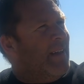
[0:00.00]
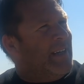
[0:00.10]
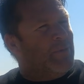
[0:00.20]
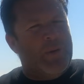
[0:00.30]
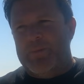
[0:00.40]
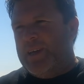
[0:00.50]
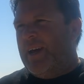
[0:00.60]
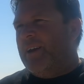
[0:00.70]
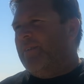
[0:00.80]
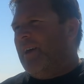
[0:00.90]
they swim
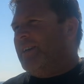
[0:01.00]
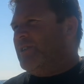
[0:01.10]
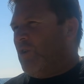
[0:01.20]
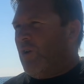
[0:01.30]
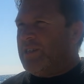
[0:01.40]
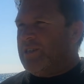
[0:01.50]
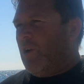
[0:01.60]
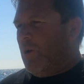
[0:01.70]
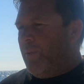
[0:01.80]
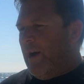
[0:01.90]
down and they die a
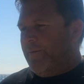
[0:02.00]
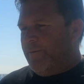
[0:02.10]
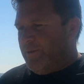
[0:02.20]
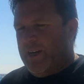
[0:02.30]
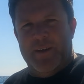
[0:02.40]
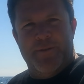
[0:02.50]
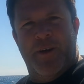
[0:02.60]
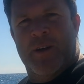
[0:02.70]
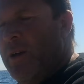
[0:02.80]
slow, painful death